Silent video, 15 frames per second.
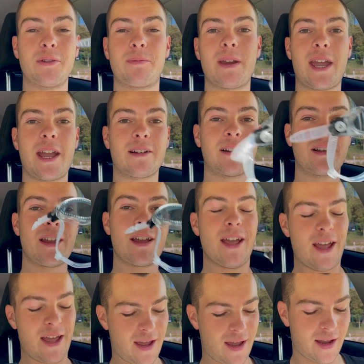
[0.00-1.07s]
pair,
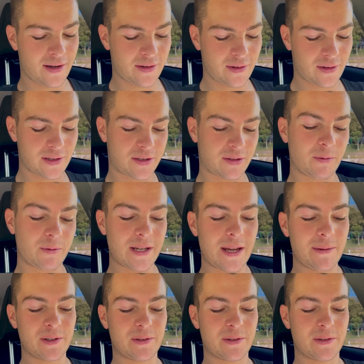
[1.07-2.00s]
and also was able to